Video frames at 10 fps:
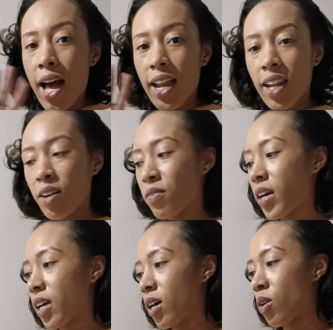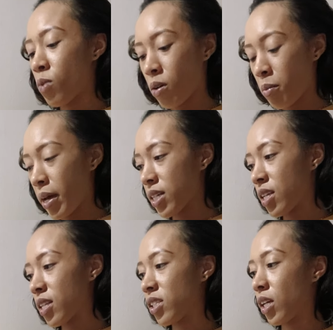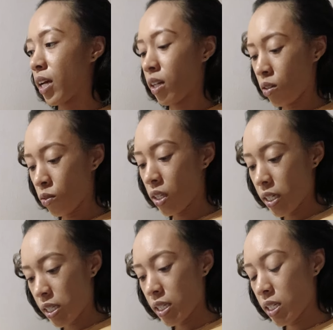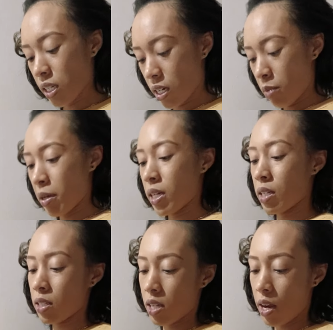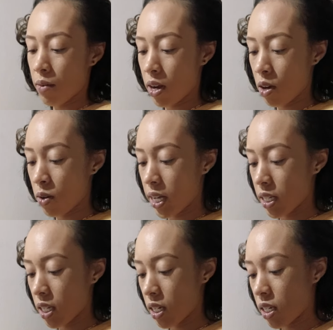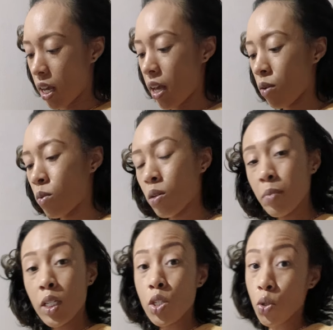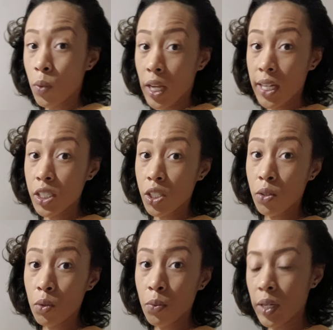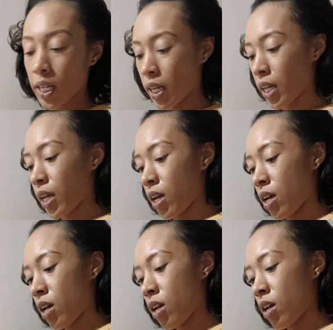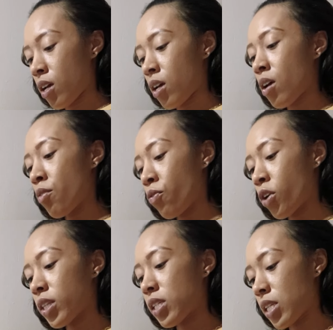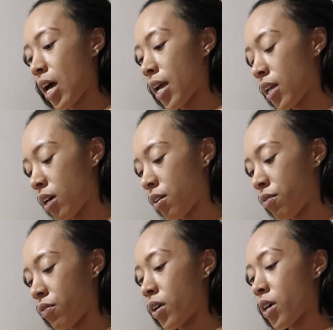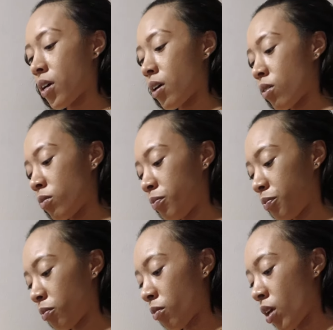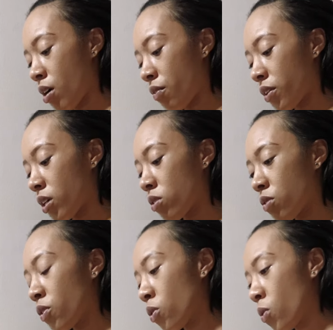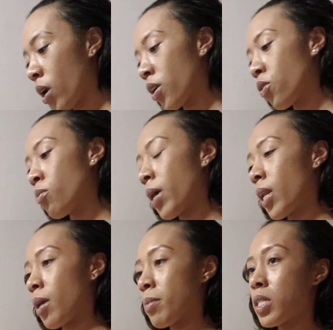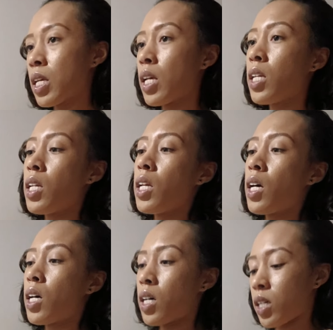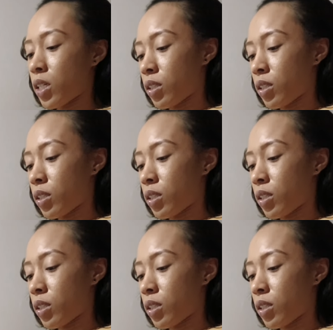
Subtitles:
Hello Virgo, welcome back to the channel. This is Independent Tarot, and today we'll be doing a general reading for the sign of Virgo. For those of you who are new, my name is India.